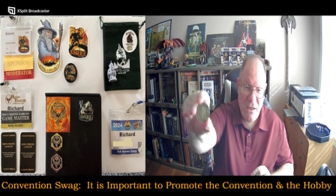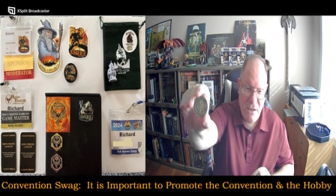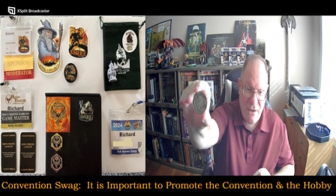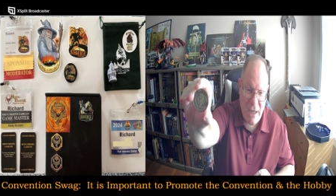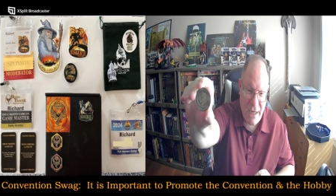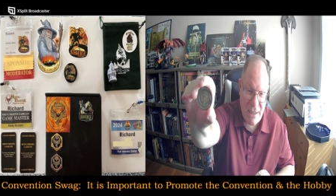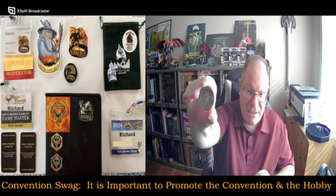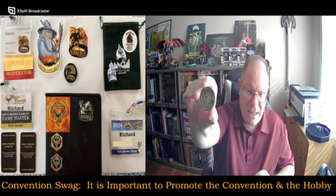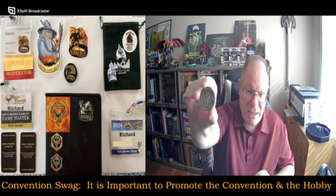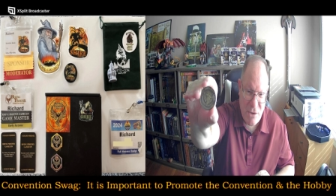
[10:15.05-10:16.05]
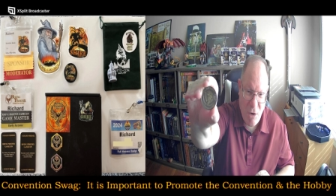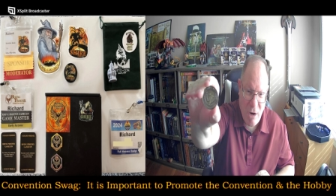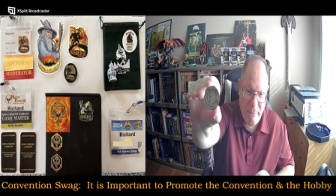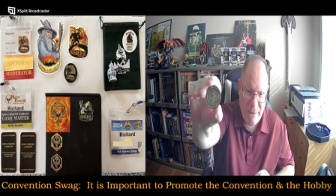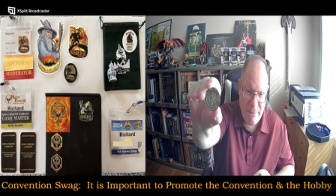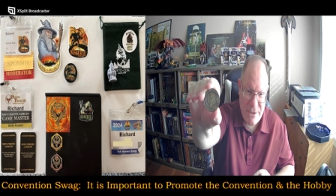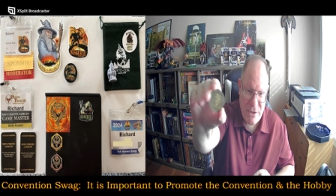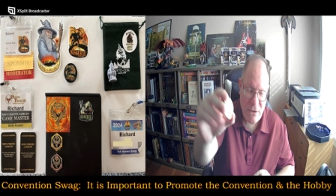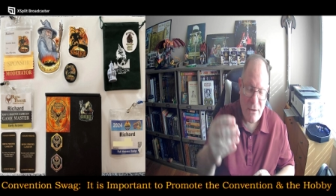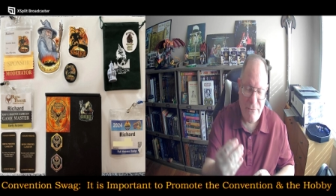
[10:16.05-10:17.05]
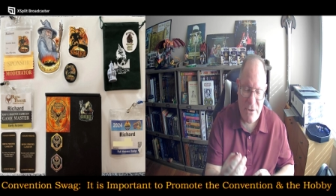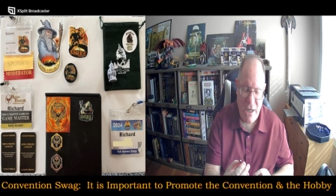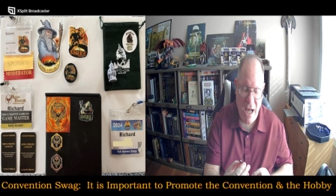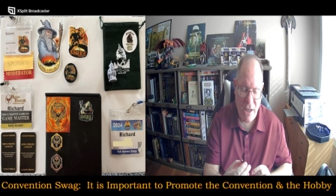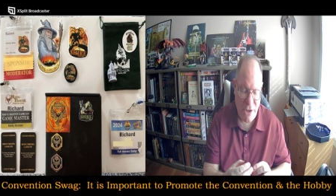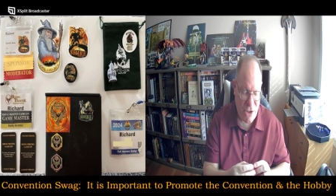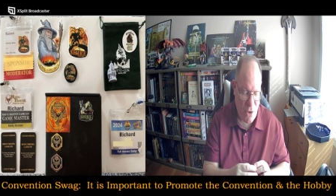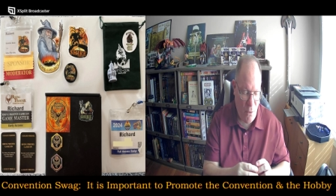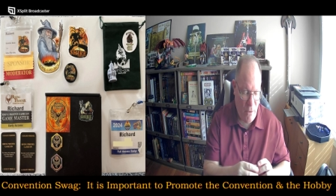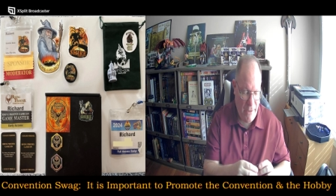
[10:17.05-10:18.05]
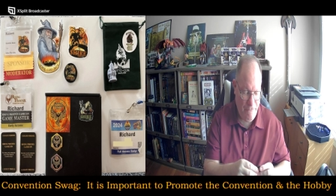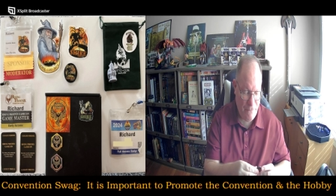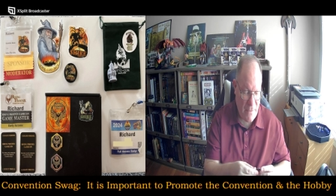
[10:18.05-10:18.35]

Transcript: United States Army Reserve challenge coin.